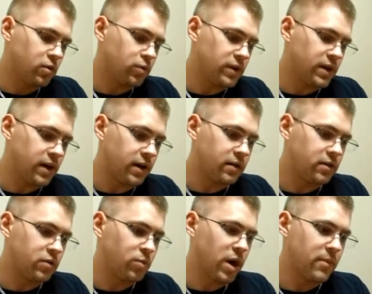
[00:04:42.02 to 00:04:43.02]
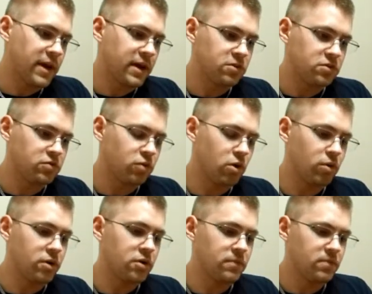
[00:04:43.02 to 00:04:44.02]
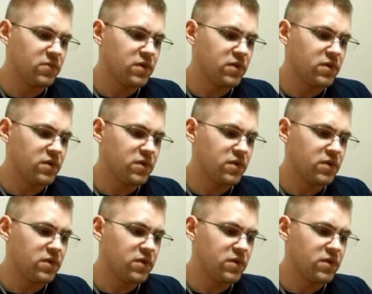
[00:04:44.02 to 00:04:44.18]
when the priming handle's forward.